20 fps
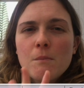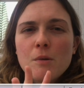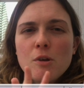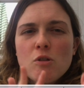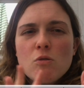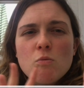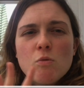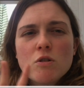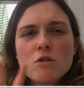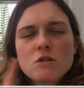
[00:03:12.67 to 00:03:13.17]
but
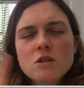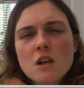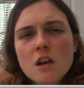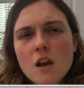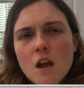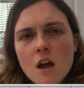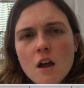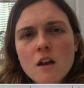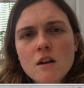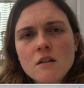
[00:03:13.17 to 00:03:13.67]
you want to
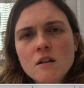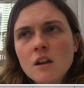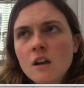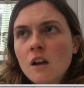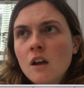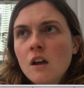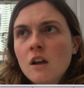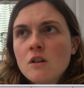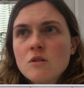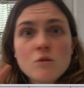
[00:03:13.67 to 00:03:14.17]
learn
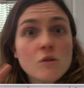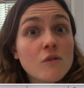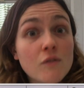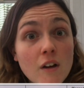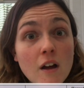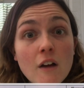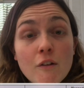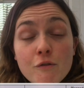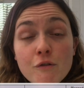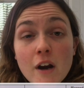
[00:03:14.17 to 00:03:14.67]
sort of
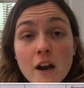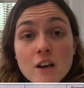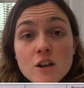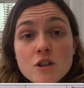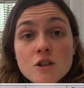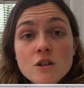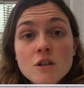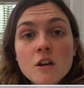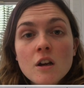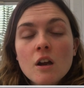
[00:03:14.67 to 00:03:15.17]

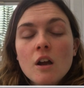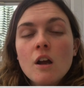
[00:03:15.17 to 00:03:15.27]
afresh.